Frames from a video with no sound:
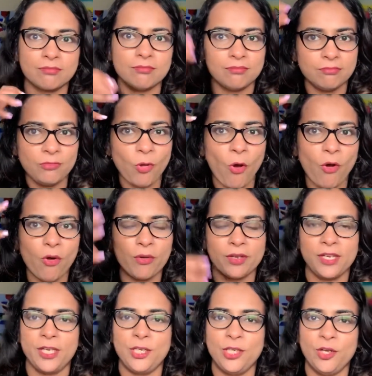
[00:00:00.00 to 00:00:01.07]
Langue
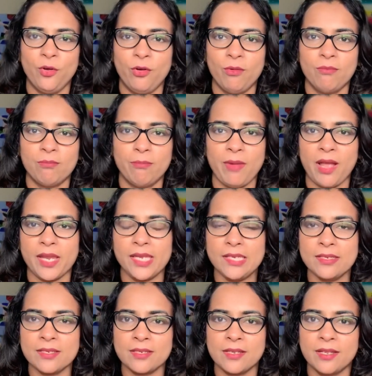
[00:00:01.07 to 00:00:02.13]
in your mind,
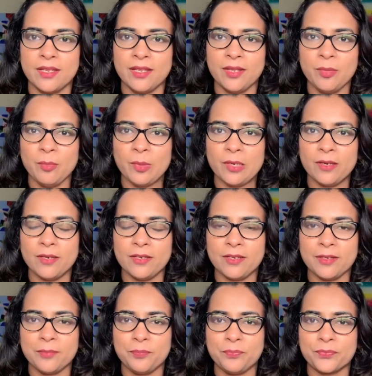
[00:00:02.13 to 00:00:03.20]
but
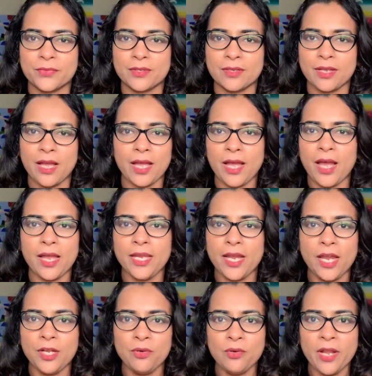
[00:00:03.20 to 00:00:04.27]

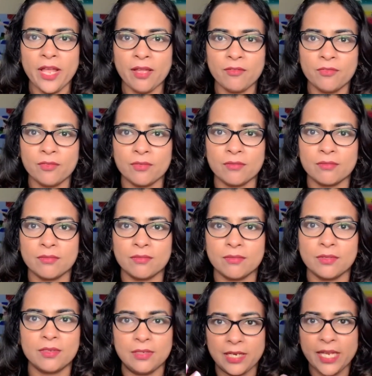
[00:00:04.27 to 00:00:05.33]
I don't have,
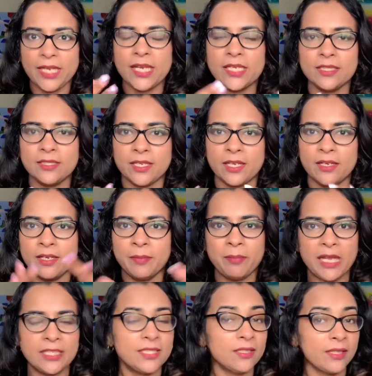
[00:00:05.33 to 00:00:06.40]
like I said,
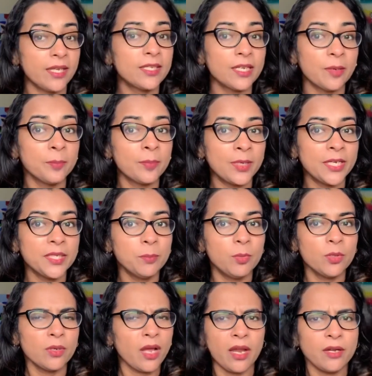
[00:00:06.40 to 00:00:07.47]
imagine that complete
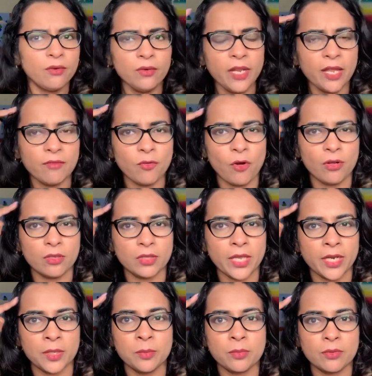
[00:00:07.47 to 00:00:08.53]
book. I don't have all
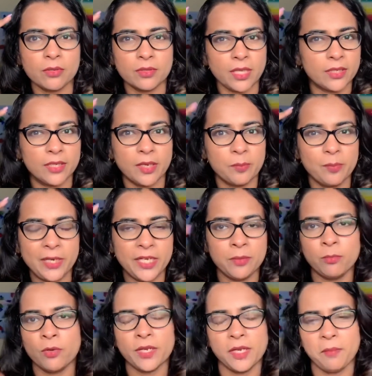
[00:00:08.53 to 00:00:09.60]
that complete
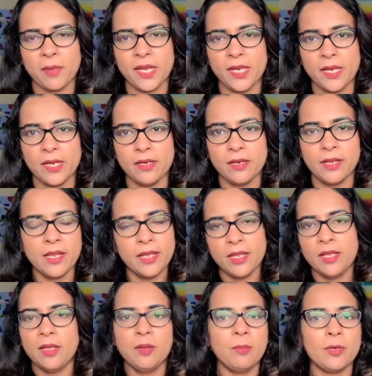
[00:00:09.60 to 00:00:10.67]
book in my head.
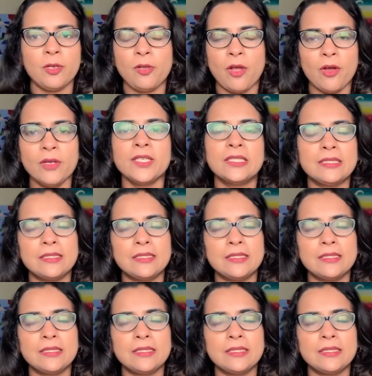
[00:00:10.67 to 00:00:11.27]
But Langue is